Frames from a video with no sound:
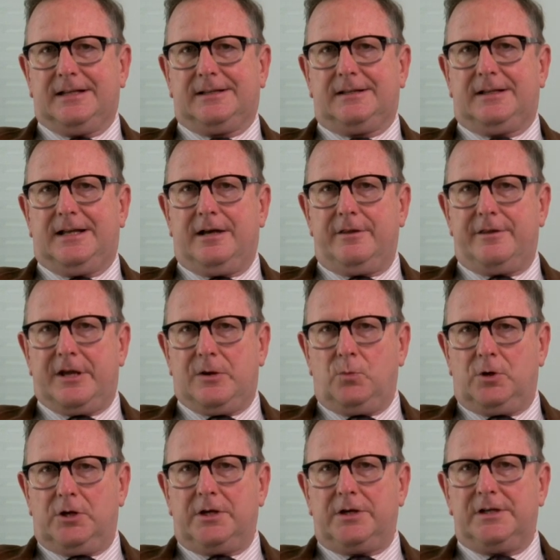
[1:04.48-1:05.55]
a little how they
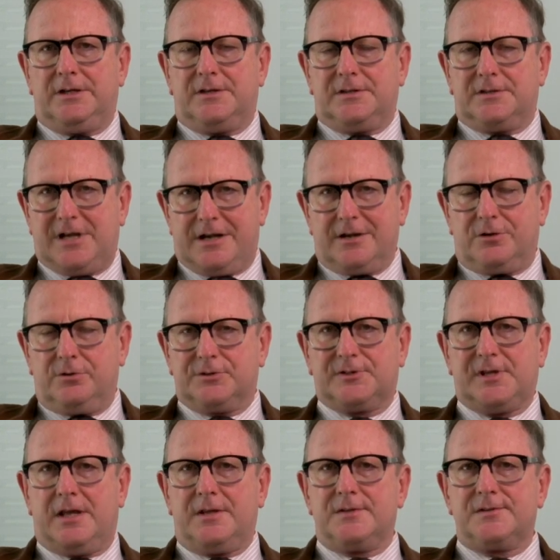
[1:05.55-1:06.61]
work in the technical
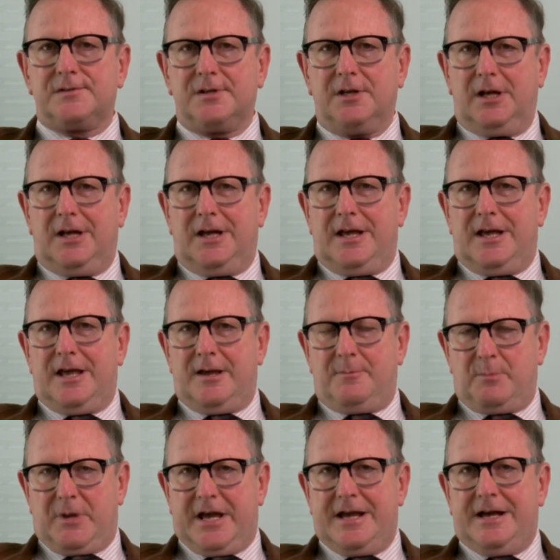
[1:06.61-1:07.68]
sense, it
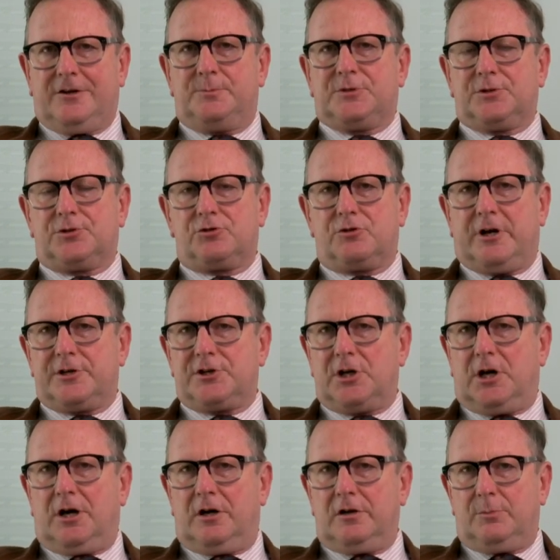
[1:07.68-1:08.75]
may help to structure
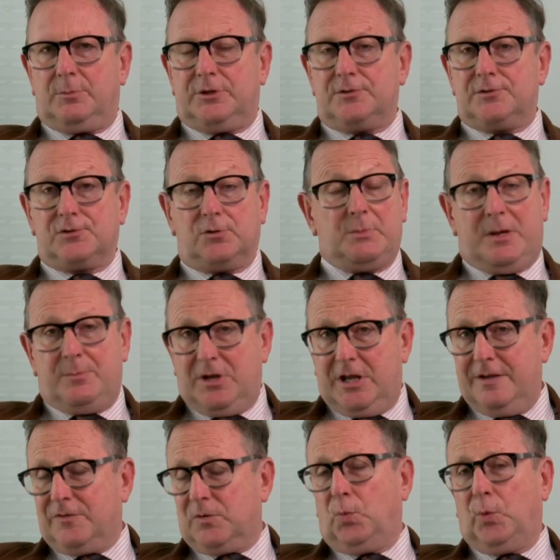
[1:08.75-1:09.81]
arguments or maybe
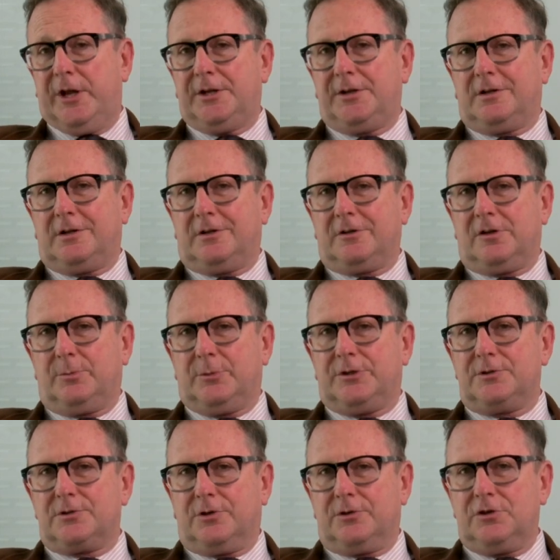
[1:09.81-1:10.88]
even win an
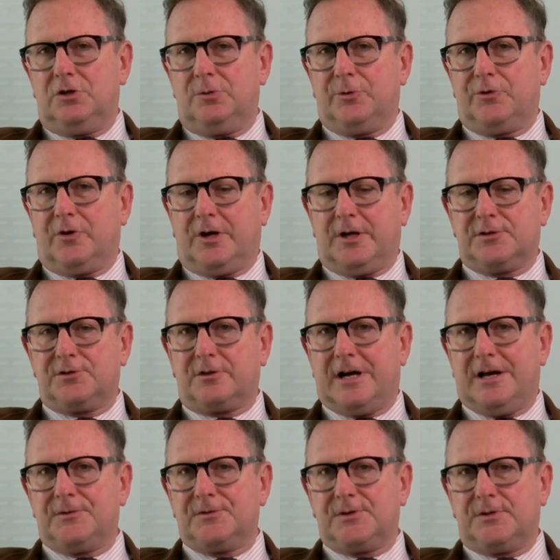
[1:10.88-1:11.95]
argument on human rights
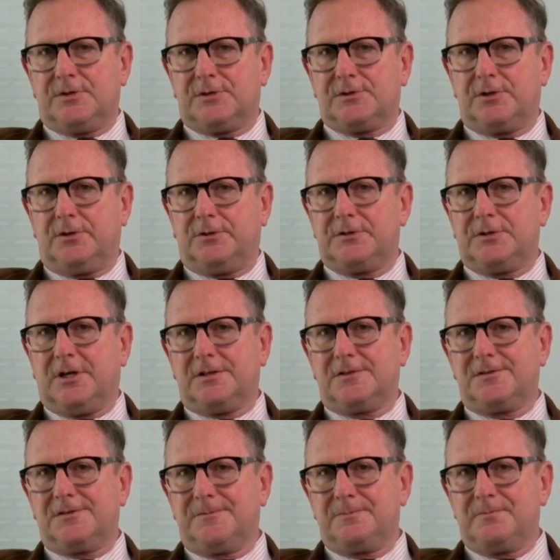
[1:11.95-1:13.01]
grounds in this
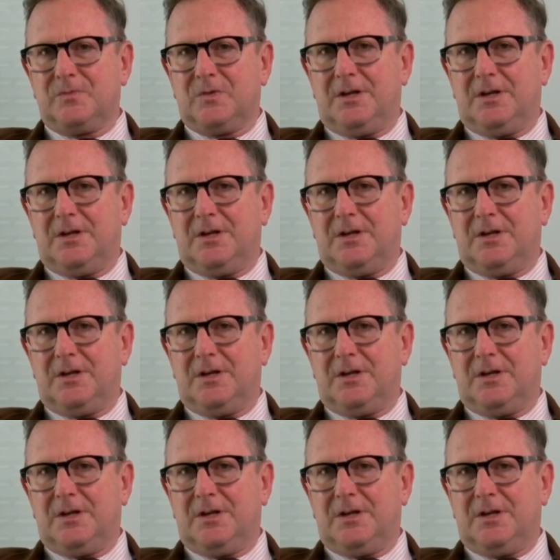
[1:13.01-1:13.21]
context.